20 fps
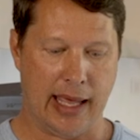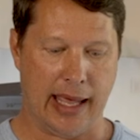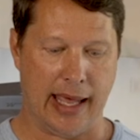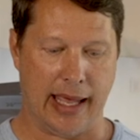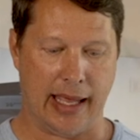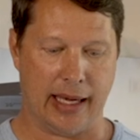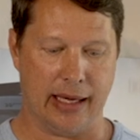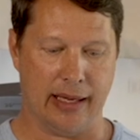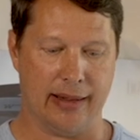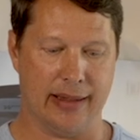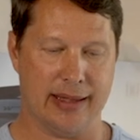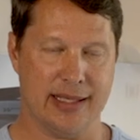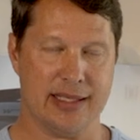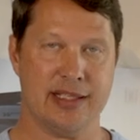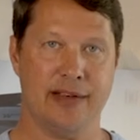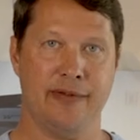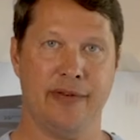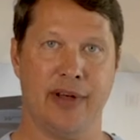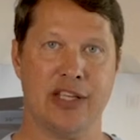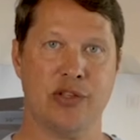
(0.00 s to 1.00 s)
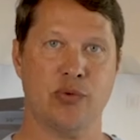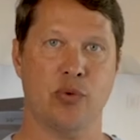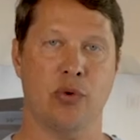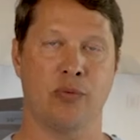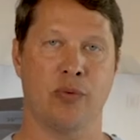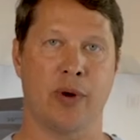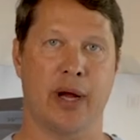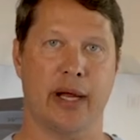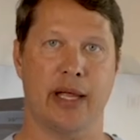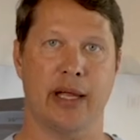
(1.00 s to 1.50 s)
And this device
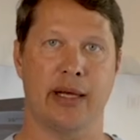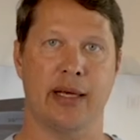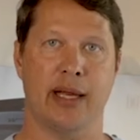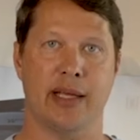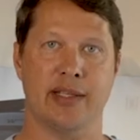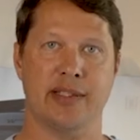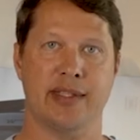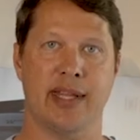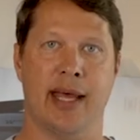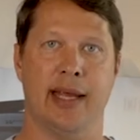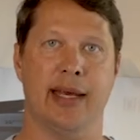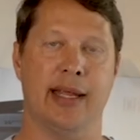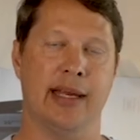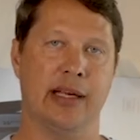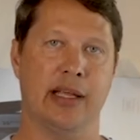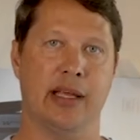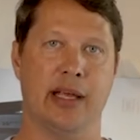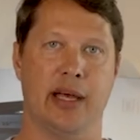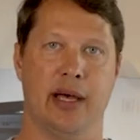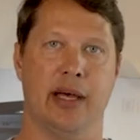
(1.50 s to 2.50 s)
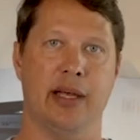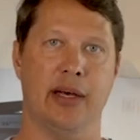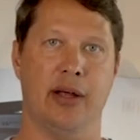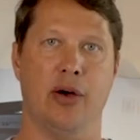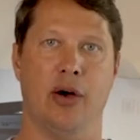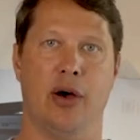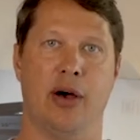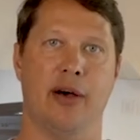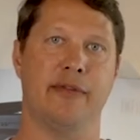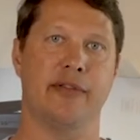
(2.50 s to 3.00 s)
will recognize that and
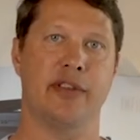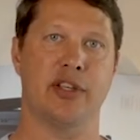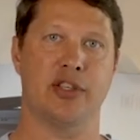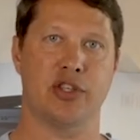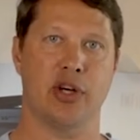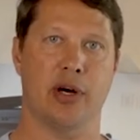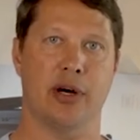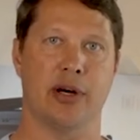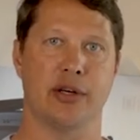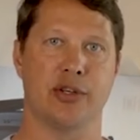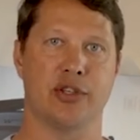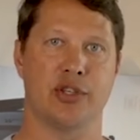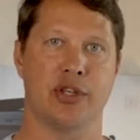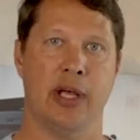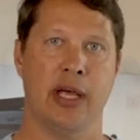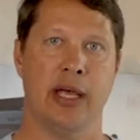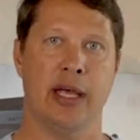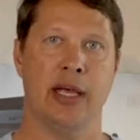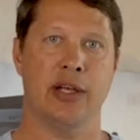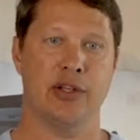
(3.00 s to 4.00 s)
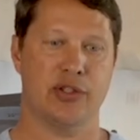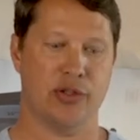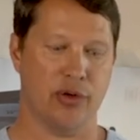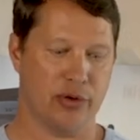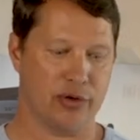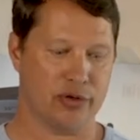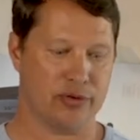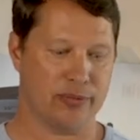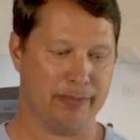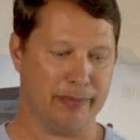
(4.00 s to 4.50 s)
cut off the charge. So
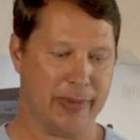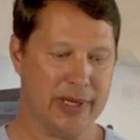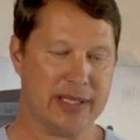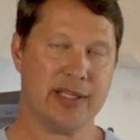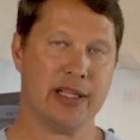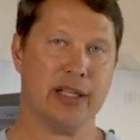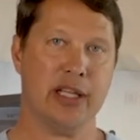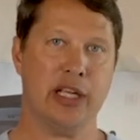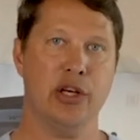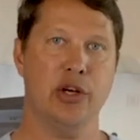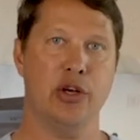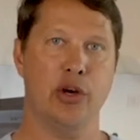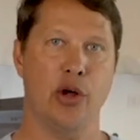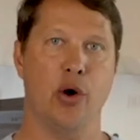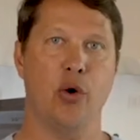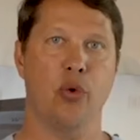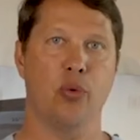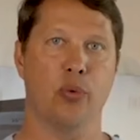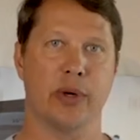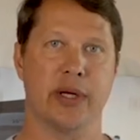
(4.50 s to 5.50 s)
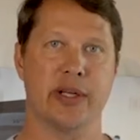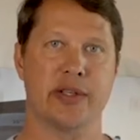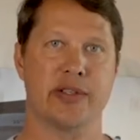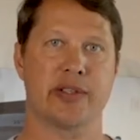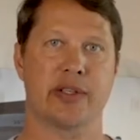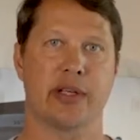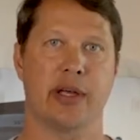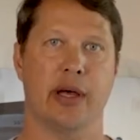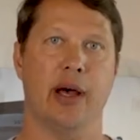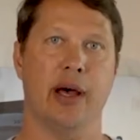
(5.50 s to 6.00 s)
there's basically no
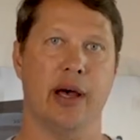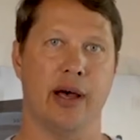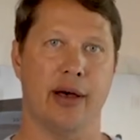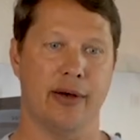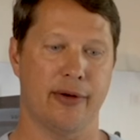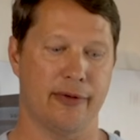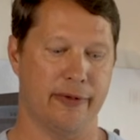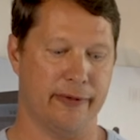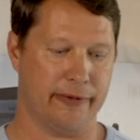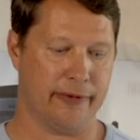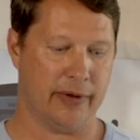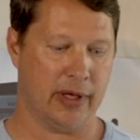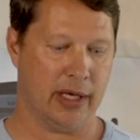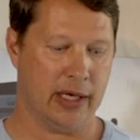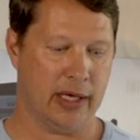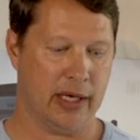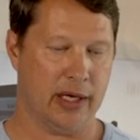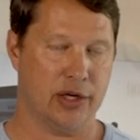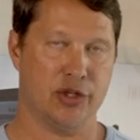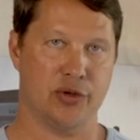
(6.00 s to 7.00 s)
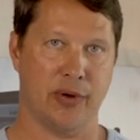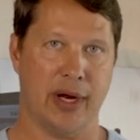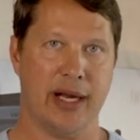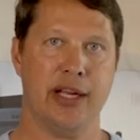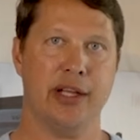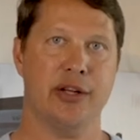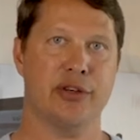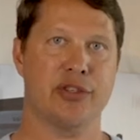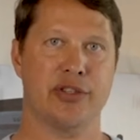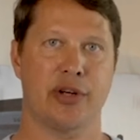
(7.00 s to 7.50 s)
risk of
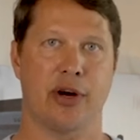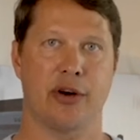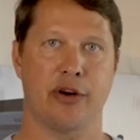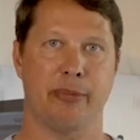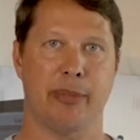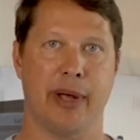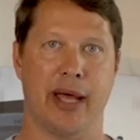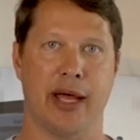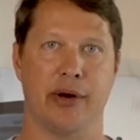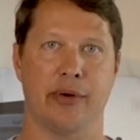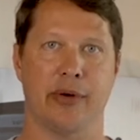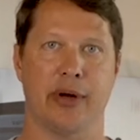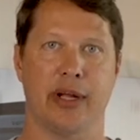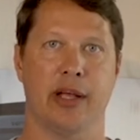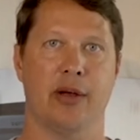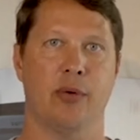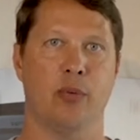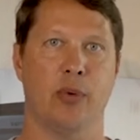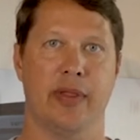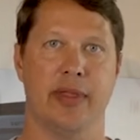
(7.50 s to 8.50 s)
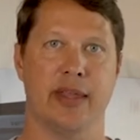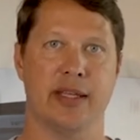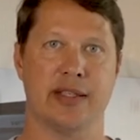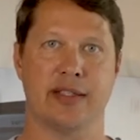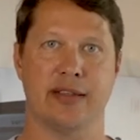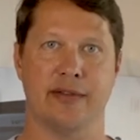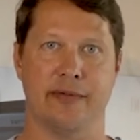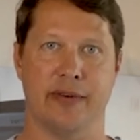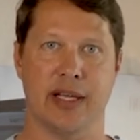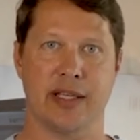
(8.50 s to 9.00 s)
draining your starter battery when
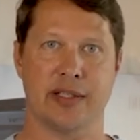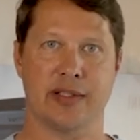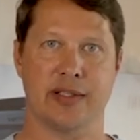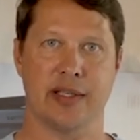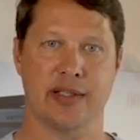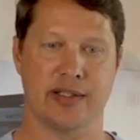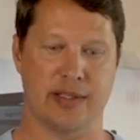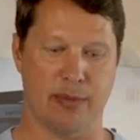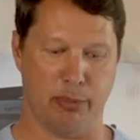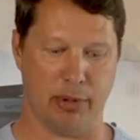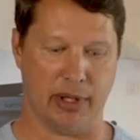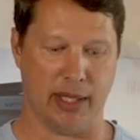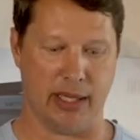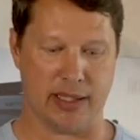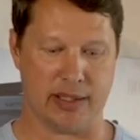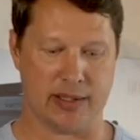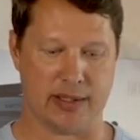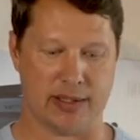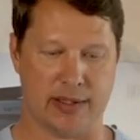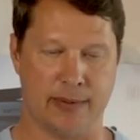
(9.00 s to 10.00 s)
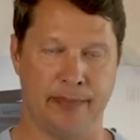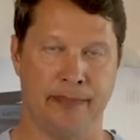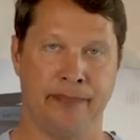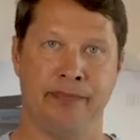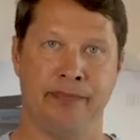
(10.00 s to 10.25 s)
this device is in place.